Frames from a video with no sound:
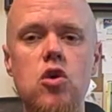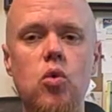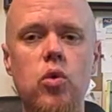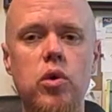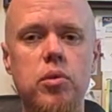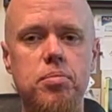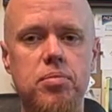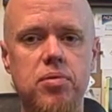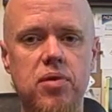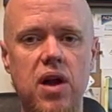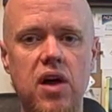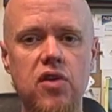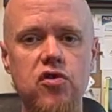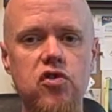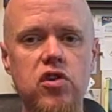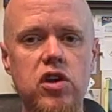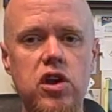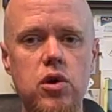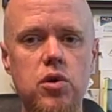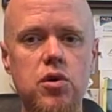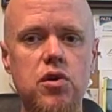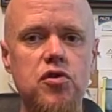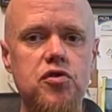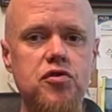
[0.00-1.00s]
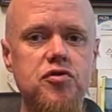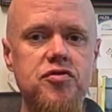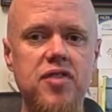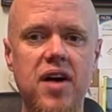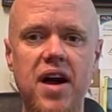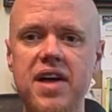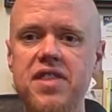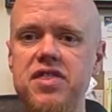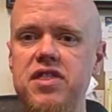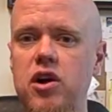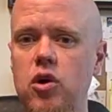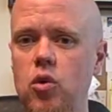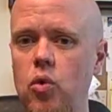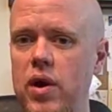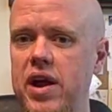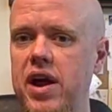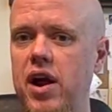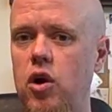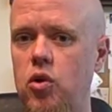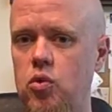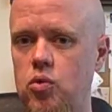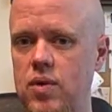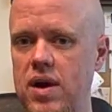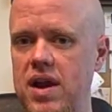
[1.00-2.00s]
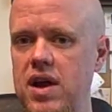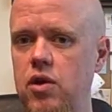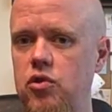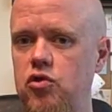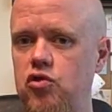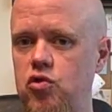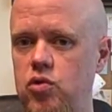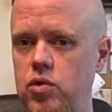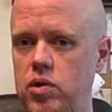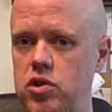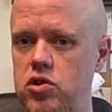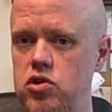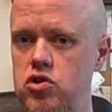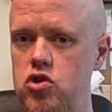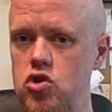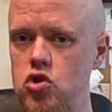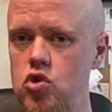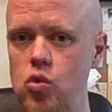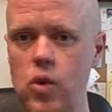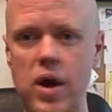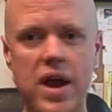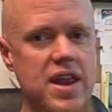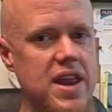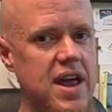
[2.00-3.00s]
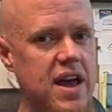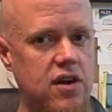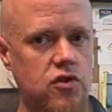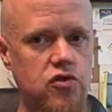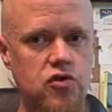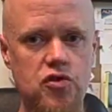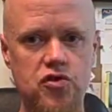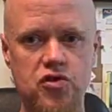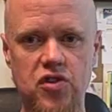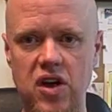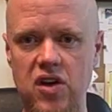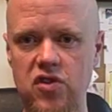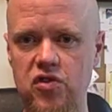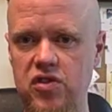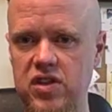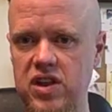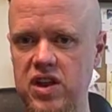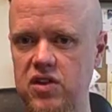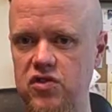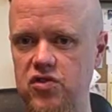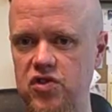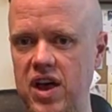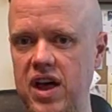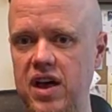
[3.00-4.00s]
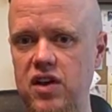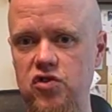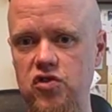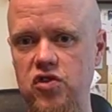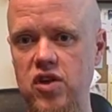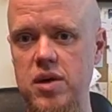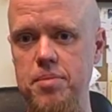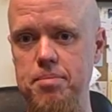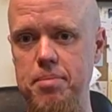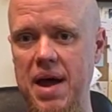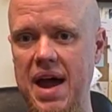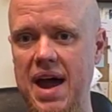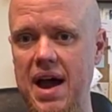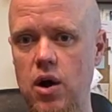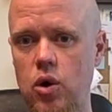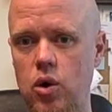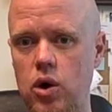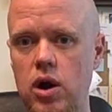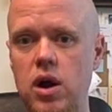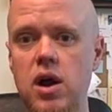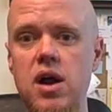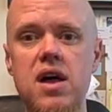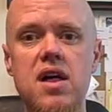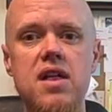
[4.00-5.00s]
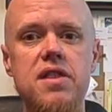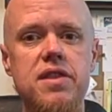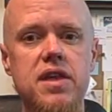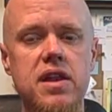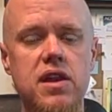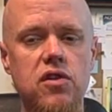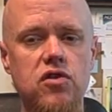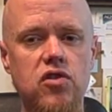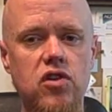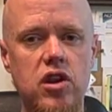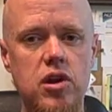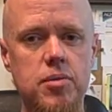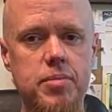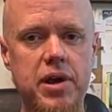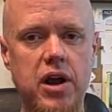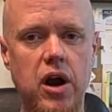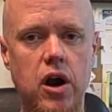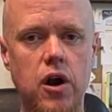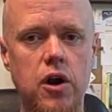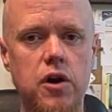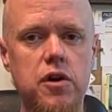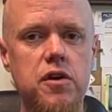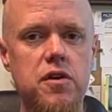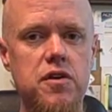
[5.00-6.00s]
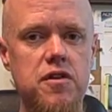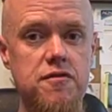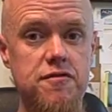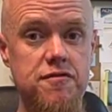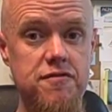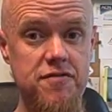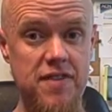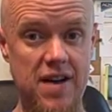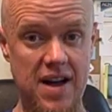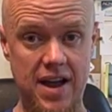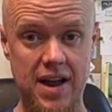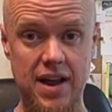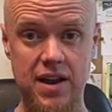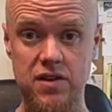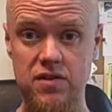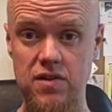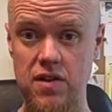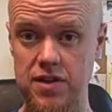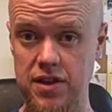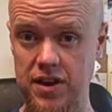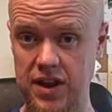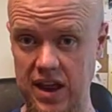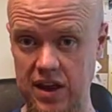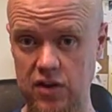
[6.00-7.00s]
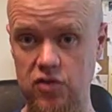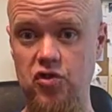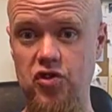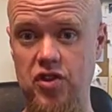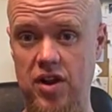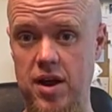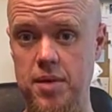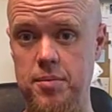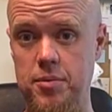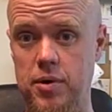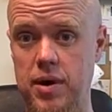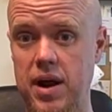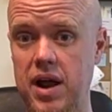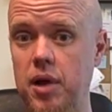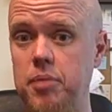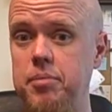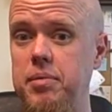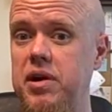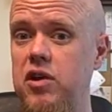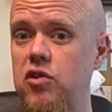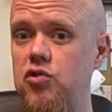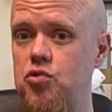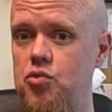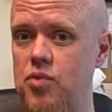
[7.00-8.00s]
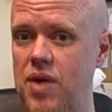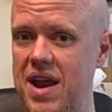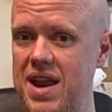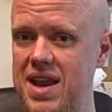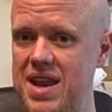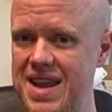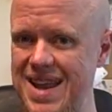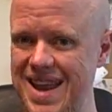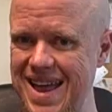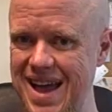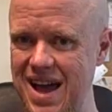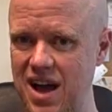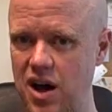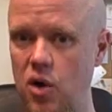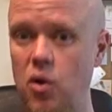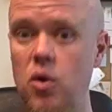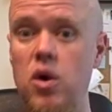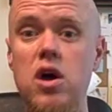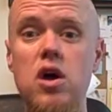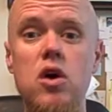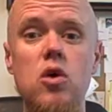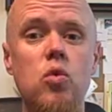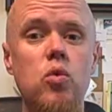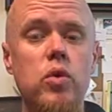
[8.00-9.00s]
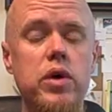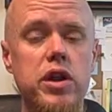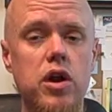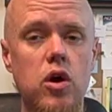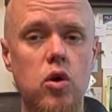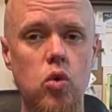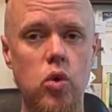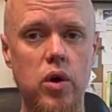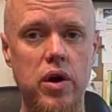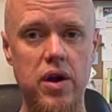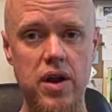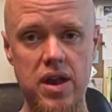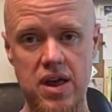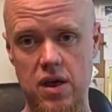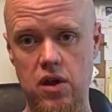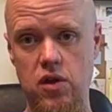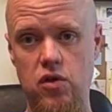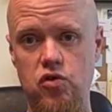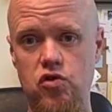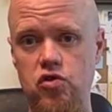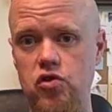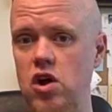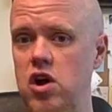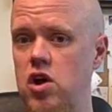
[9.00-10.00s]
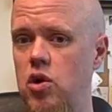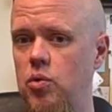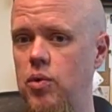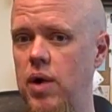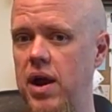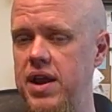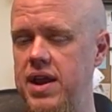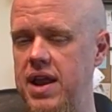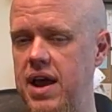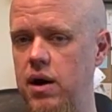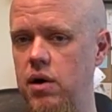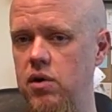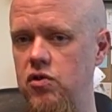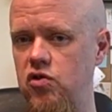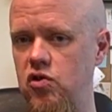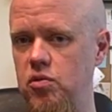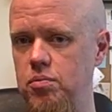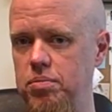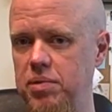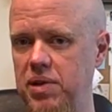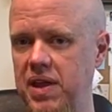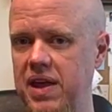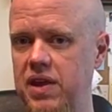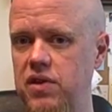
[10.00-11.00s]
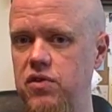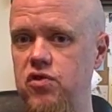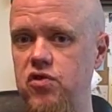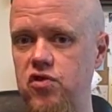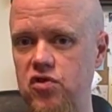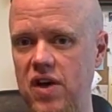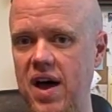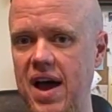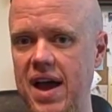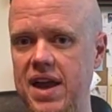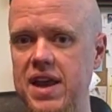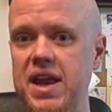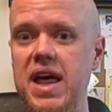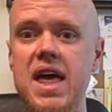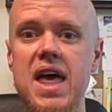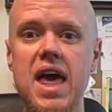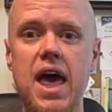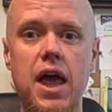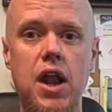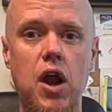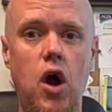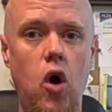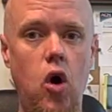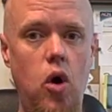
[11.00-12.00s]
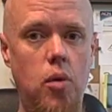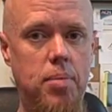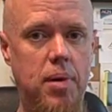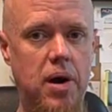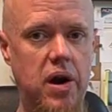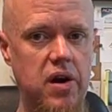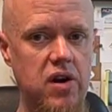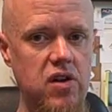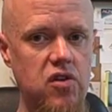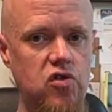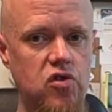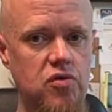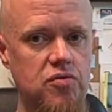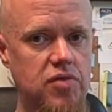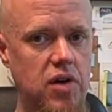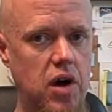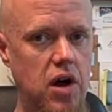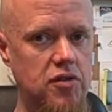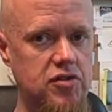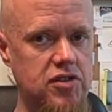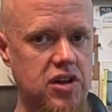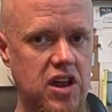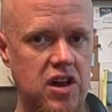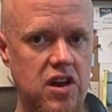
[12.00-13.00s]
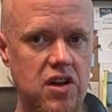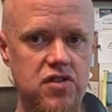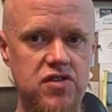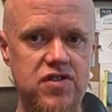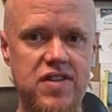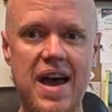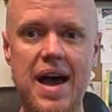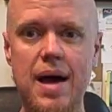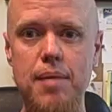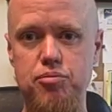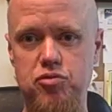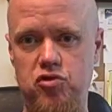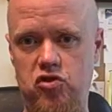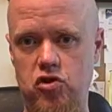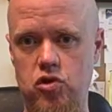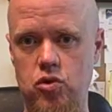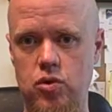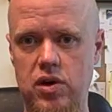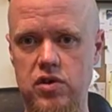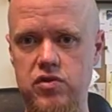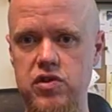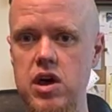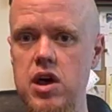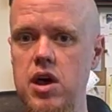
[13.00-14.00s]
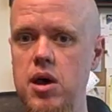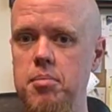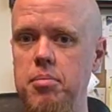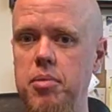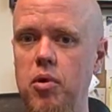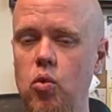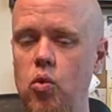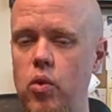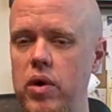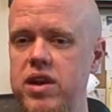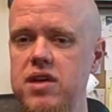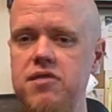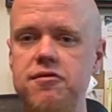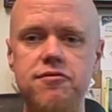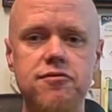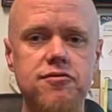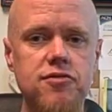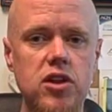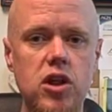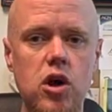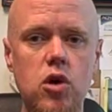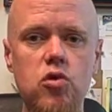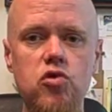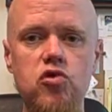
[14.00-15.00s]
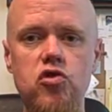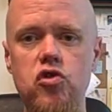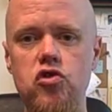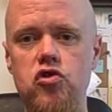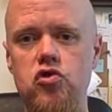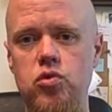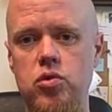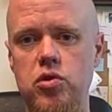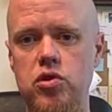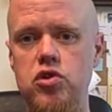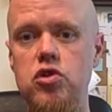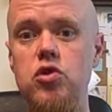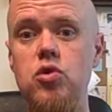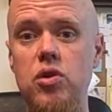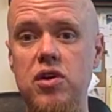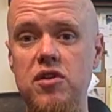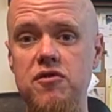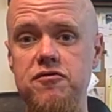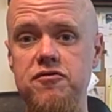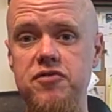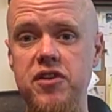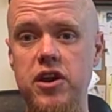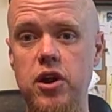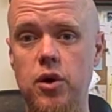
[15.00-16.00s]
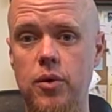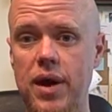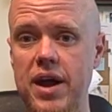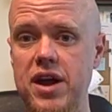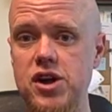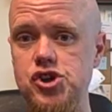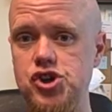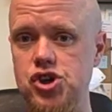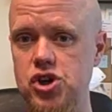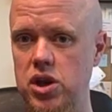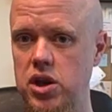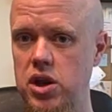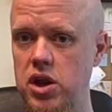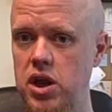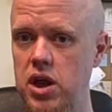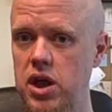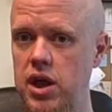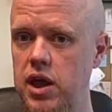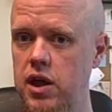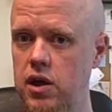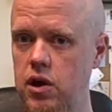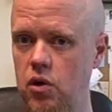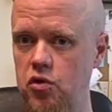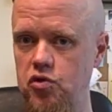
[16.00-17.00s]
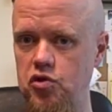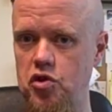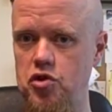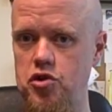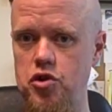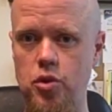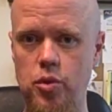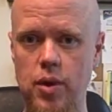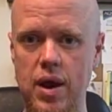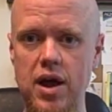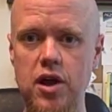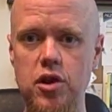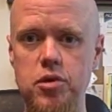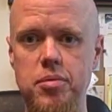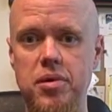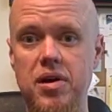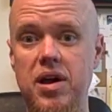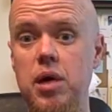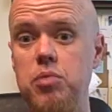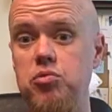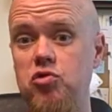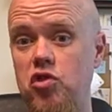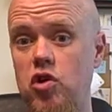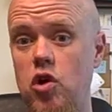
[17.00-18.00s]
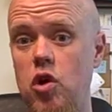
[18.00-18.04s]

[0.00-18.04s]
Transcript: when prosecutors find their way around to a new way to exercise the exact same power, then it's going to be harder to find the next time around, because right now we know where it is. Right now it's in plain sight, and all parties involved can adapt to it. But when it flows into a new configuration, it goes underground and becomes